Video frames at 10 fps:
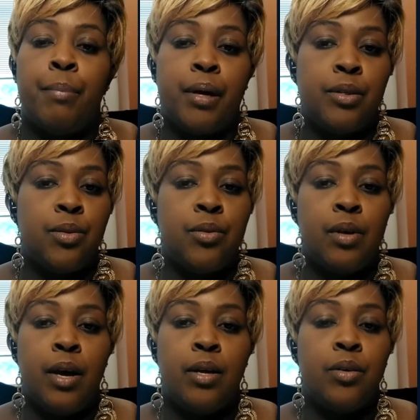but you
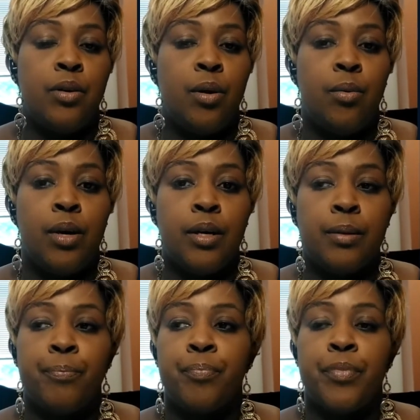say, you know
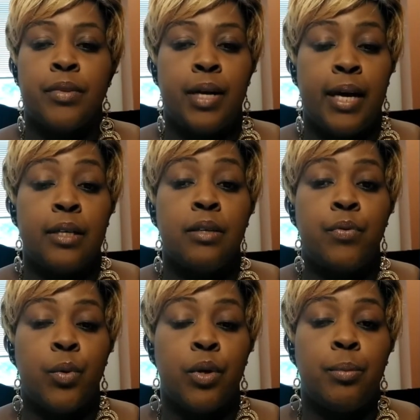what, I can
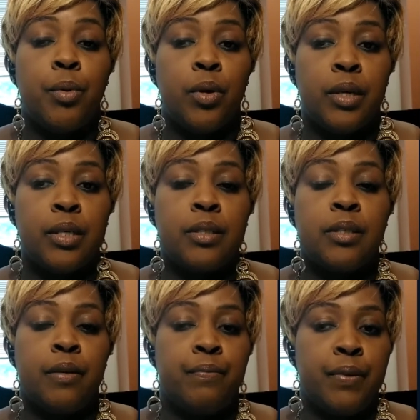afford a mortgage
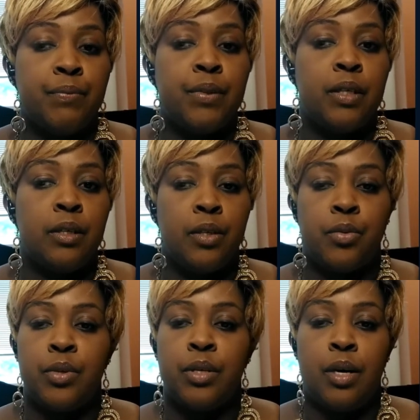of
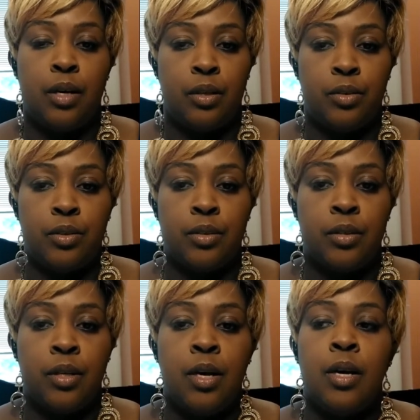$1,500.
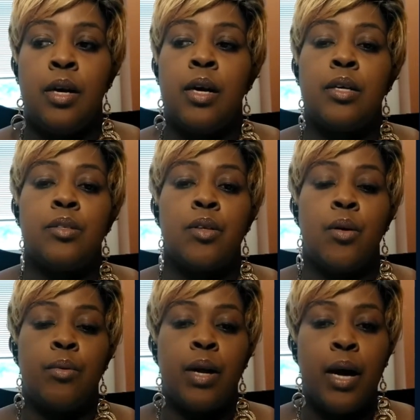And
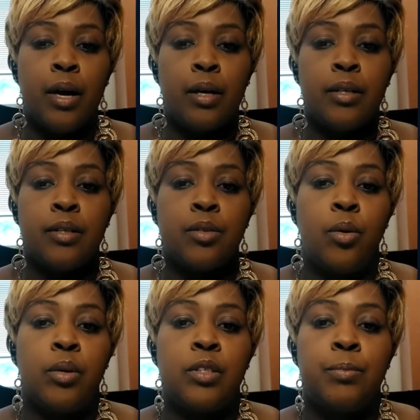so NACA is
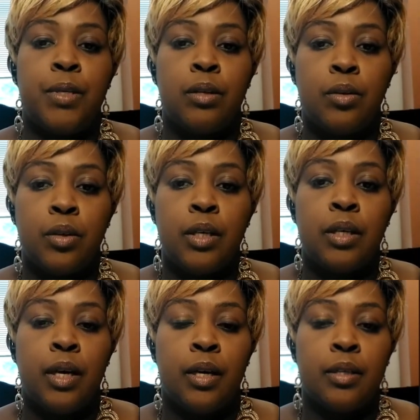going to be
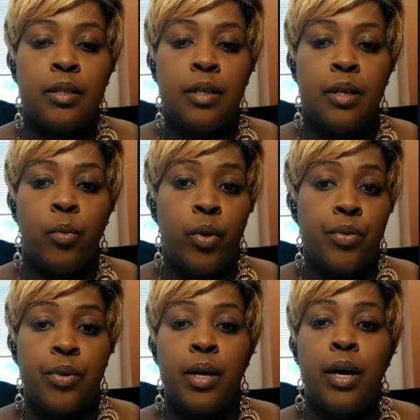looking at
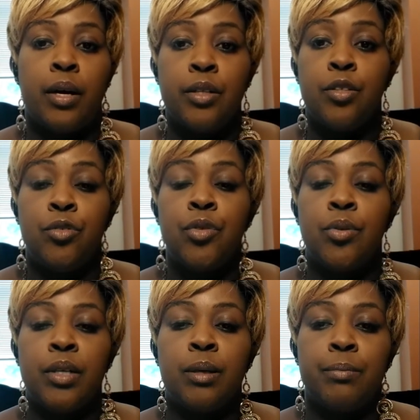whether or not you
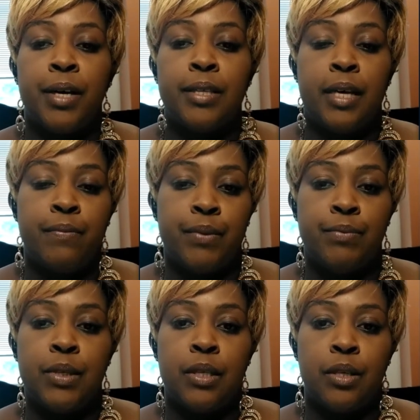truly can pay that
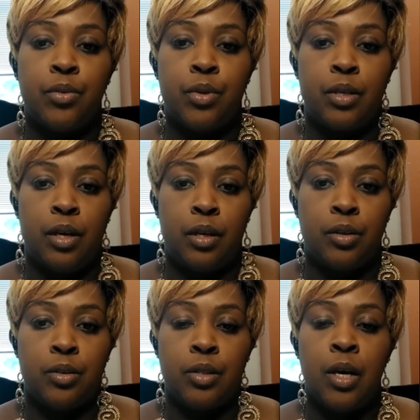
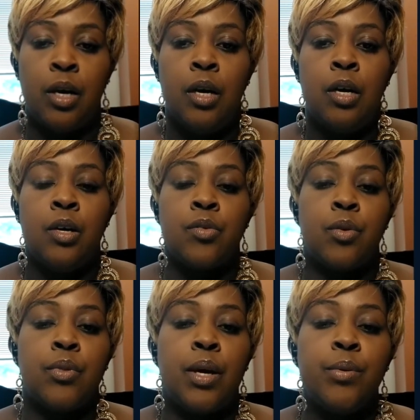$1,500.
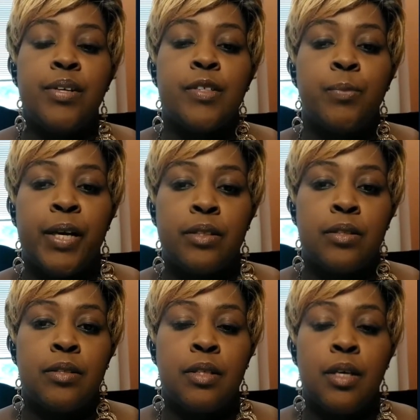So they would expect
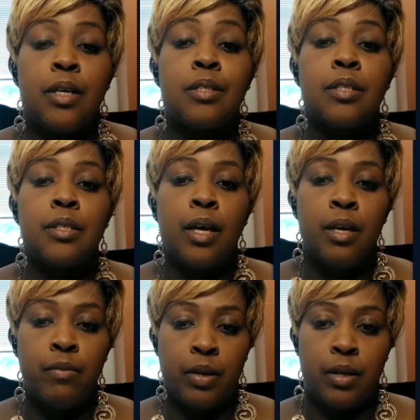to see a
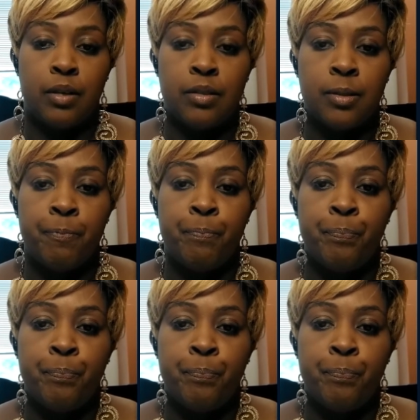savings.